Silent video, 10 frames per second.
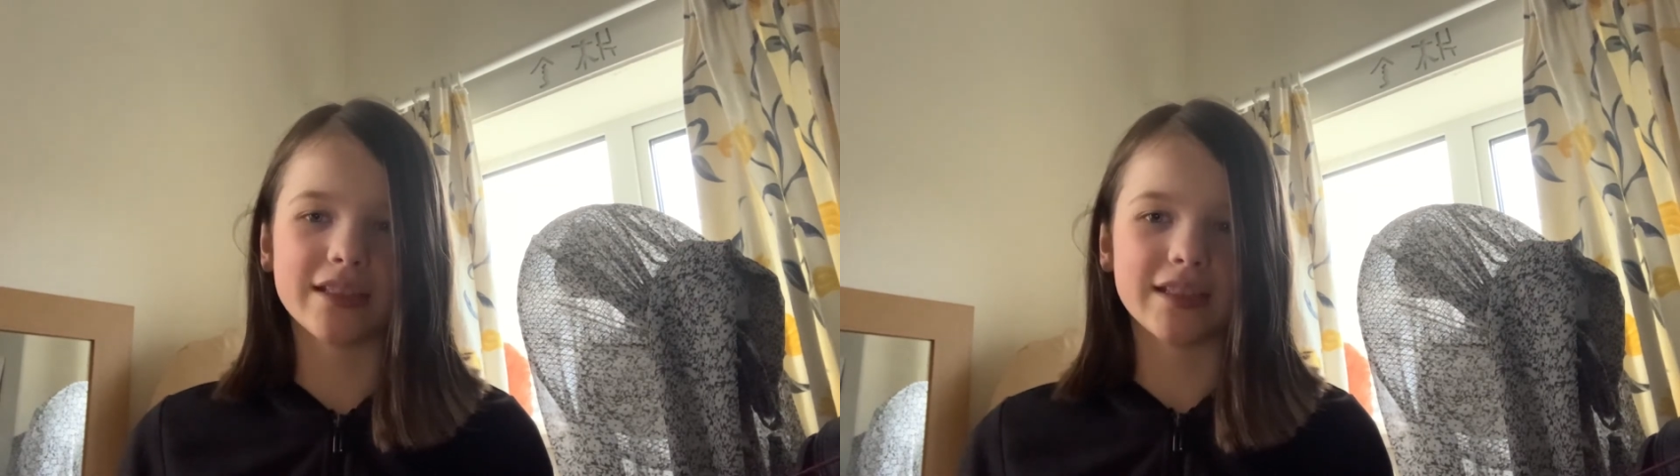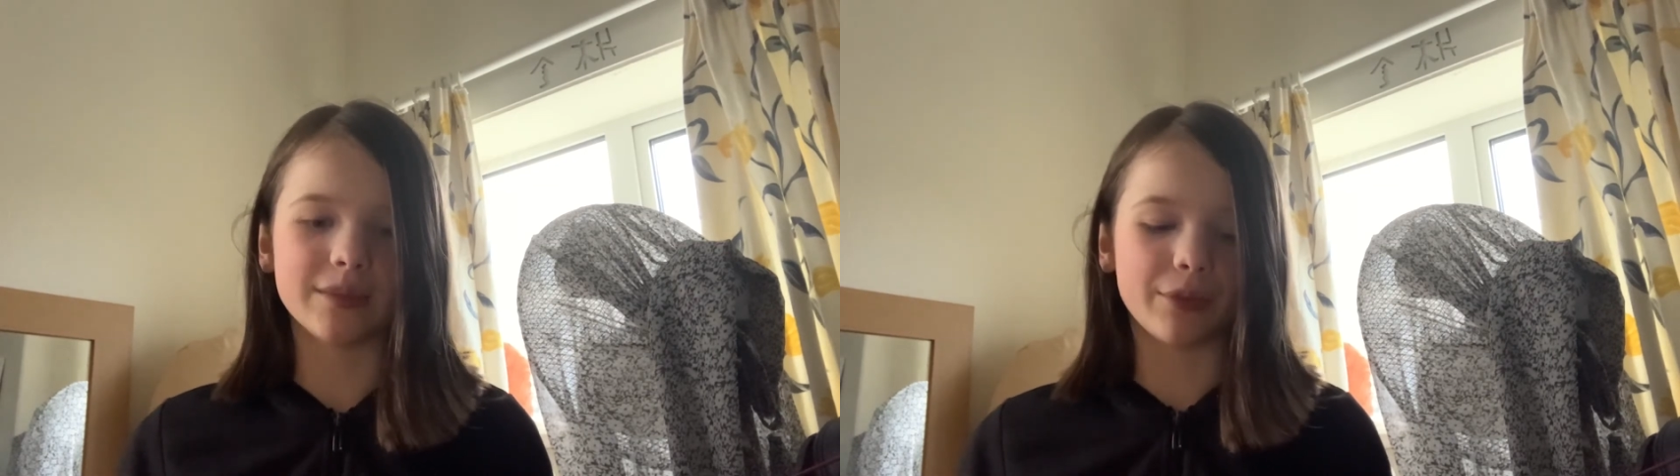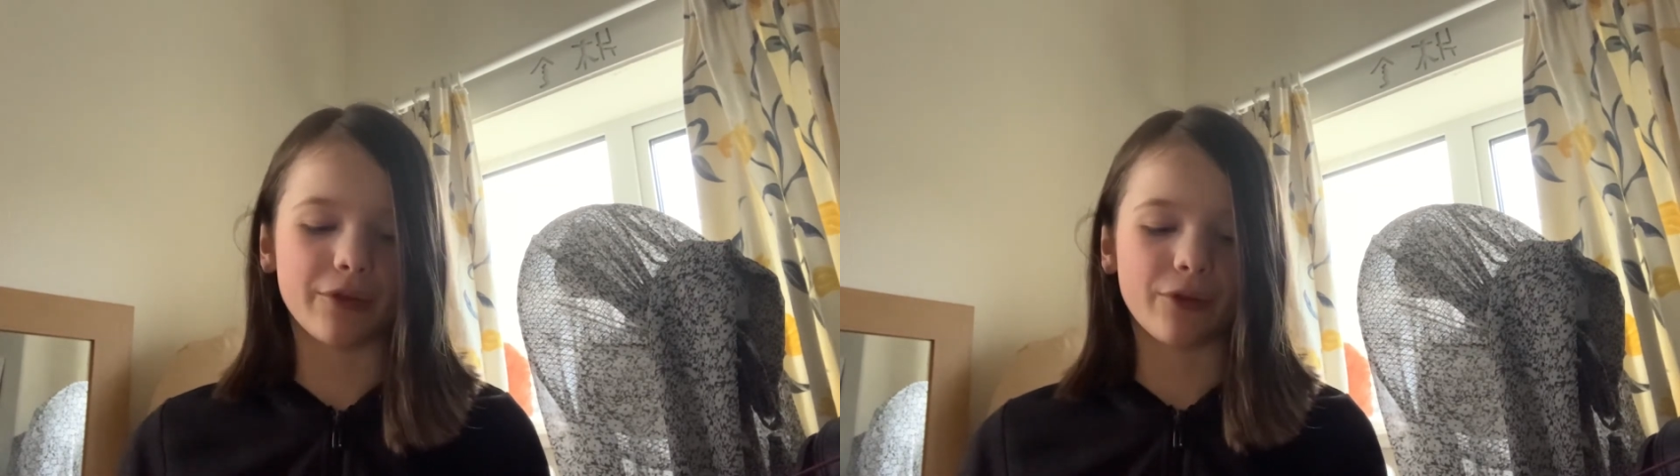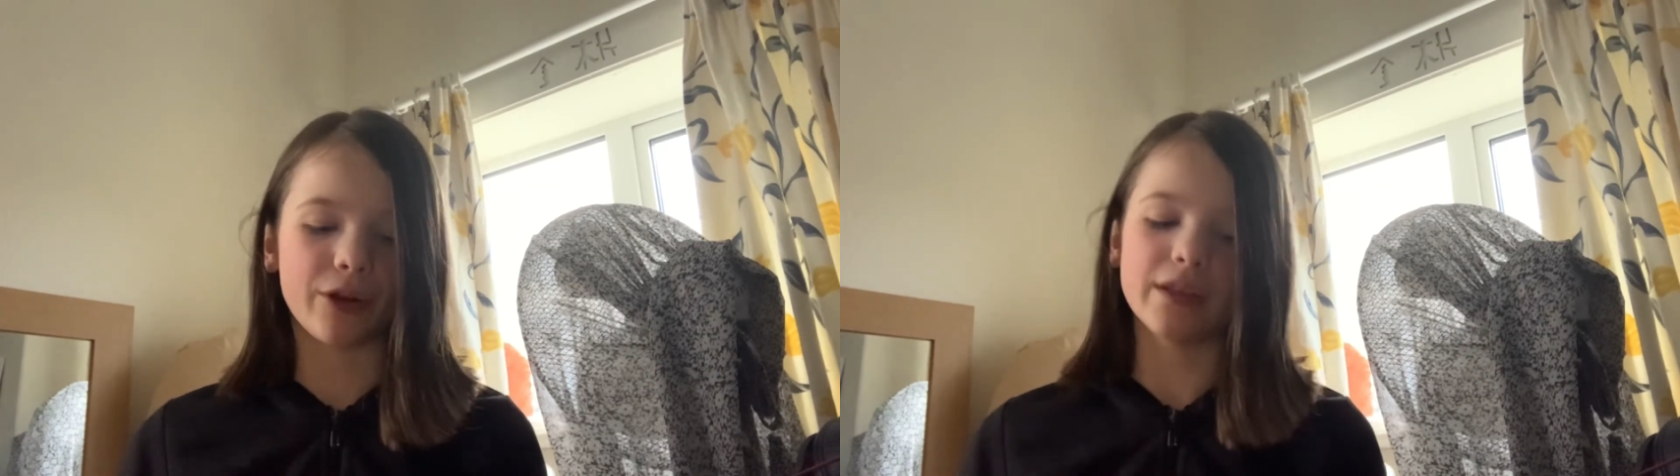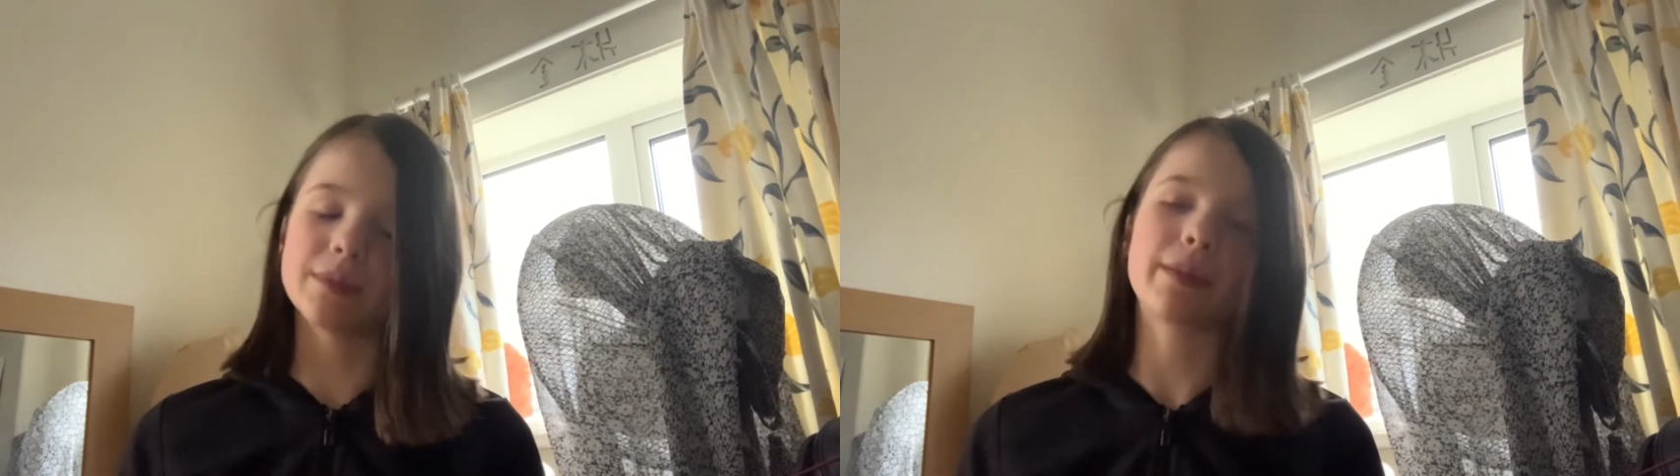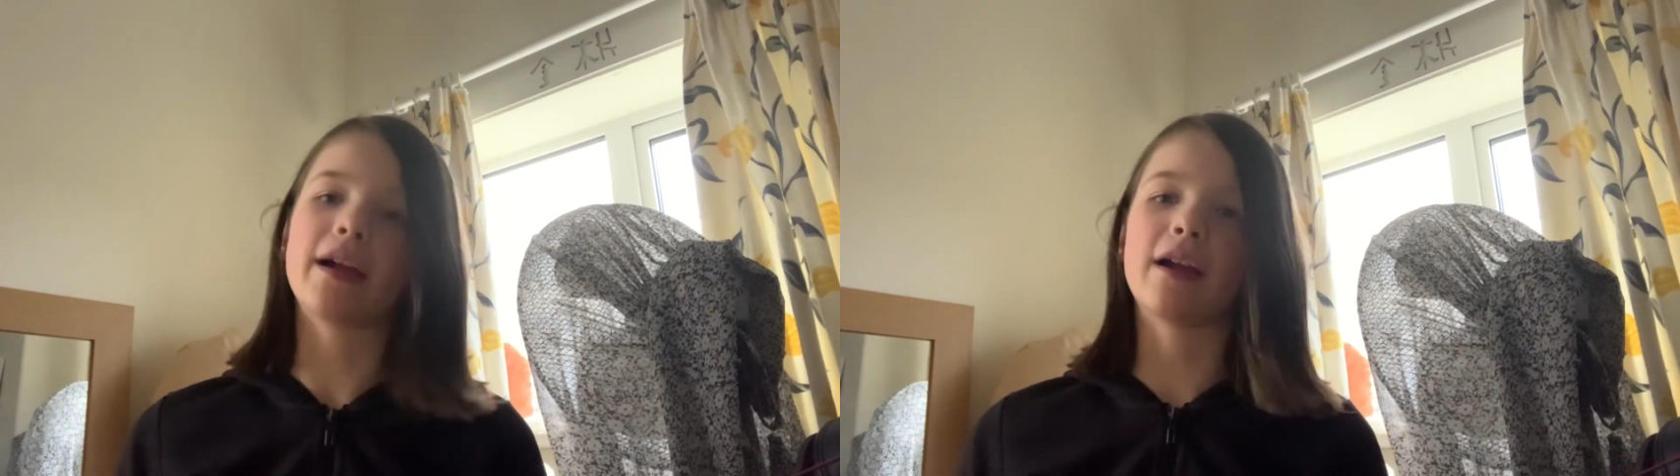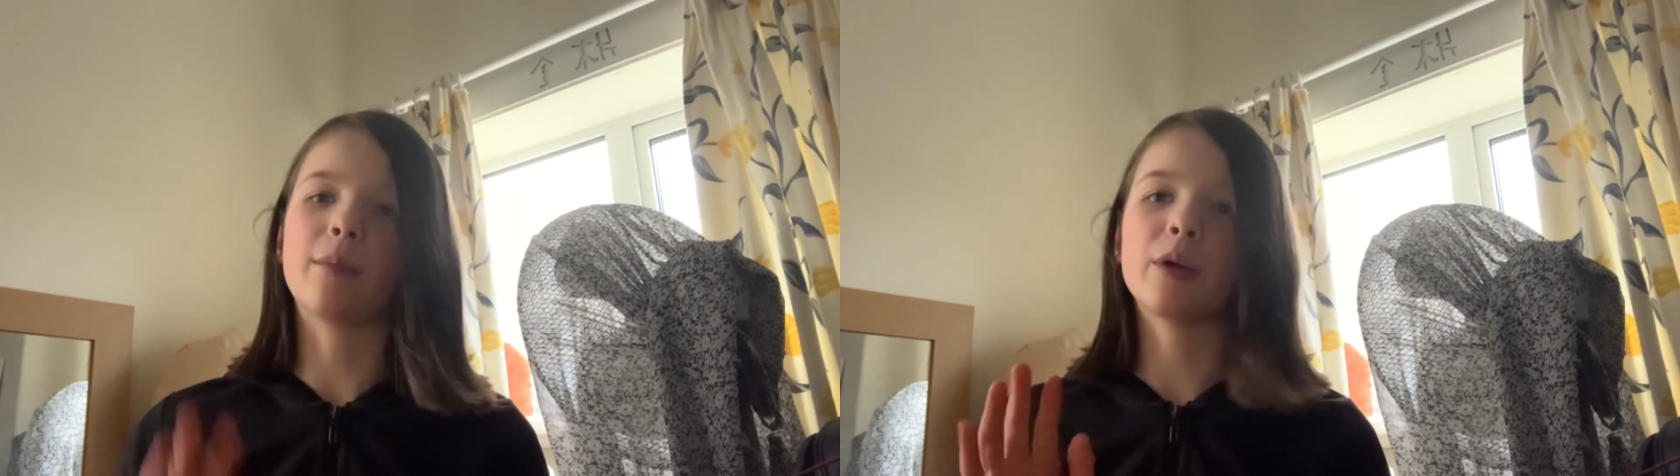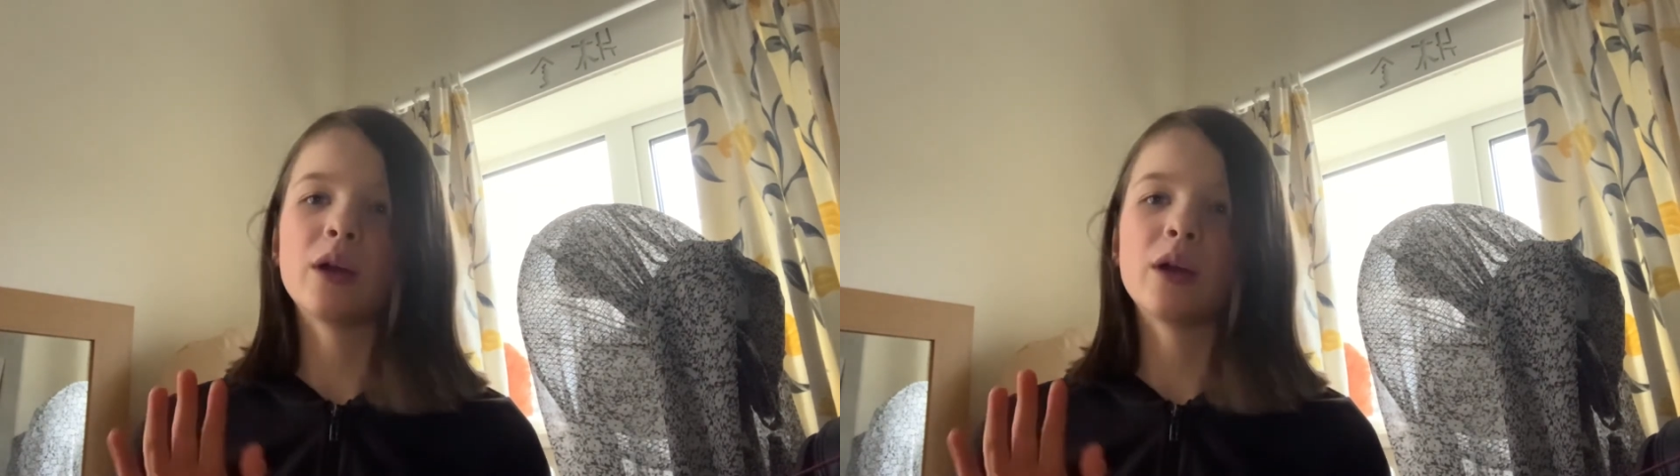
since my phone is playing up